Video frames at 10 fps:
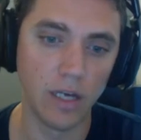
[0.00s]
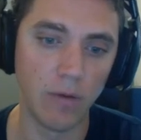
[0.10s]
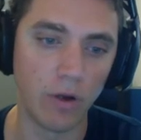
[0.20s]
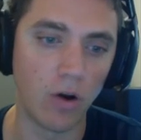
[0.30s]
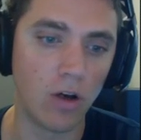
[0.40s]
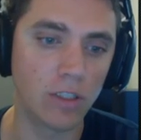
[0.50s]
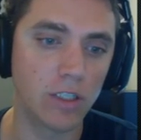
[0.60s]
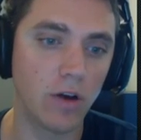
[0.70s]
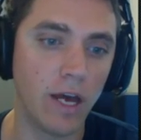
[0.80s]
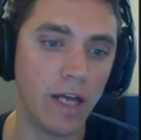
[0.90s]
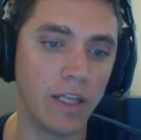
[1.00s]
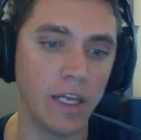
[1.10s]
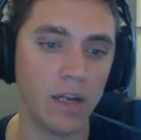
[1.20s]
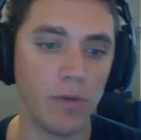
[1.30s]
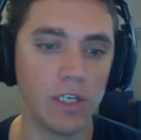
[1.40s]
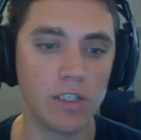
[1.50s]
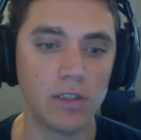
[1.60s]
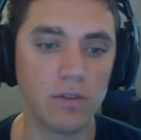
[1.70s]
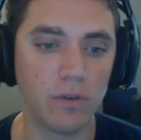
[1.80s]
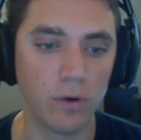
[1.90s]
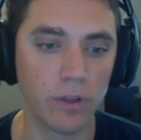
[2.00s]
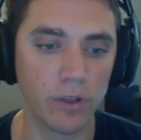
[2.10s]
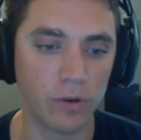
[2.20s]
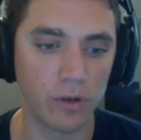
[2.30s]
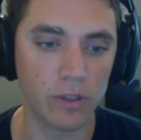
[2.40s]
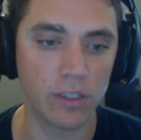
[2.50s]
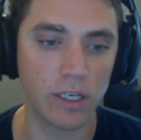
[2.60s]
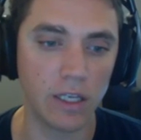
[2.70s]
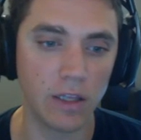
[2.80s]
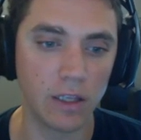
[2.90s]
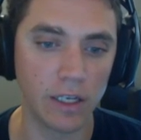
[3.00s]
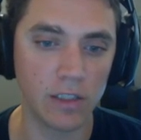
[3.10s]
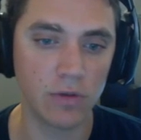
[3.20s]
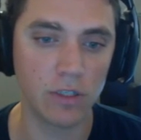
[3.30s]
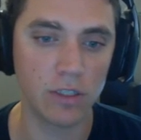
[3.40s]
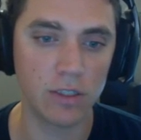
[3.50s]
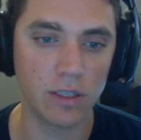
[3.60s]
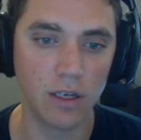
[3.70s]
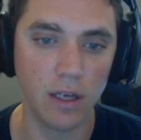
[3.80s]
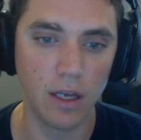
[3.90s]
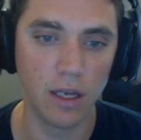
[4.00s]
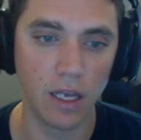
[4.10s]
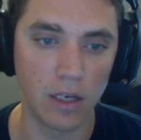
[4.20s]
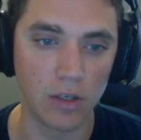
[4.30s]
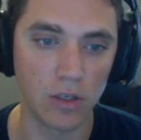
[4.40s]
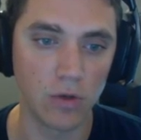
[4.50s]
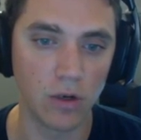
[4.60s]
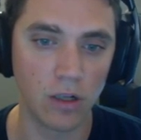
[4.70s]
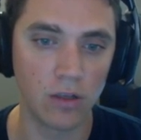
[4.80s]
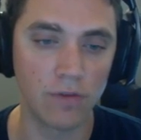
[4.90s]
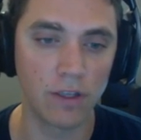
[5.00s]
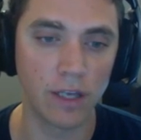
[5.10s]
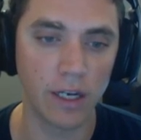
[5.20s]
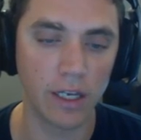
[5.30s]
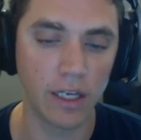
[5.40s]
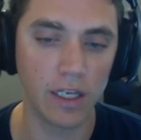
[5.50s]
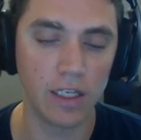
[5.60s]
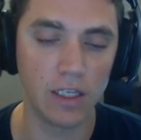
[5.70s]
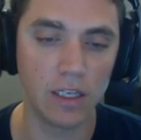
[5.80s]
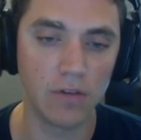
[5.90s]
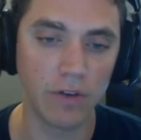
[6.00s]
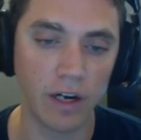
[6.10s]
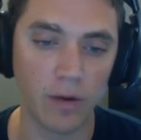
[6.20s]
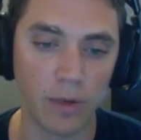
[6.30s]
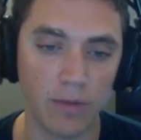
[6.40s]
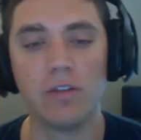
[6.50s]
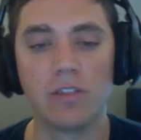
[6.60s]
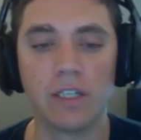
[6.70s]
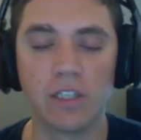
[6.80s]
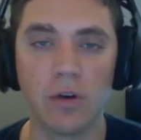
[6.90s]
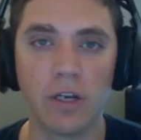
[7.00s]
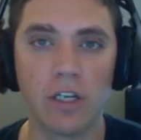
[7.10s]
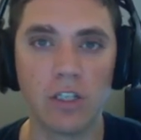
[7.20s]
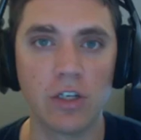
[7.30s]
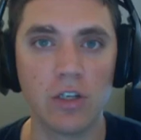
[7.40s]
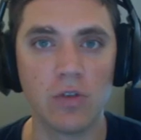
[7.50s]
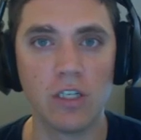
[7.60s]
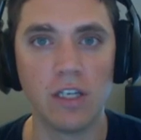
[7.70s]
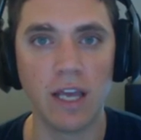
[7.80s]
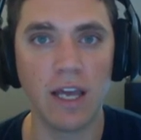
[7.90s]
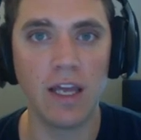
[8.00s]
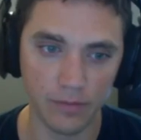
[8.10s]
and we will also add the animations for the doors and the light switches and do all of the lighting in the environment. So that's all we're going to show you today.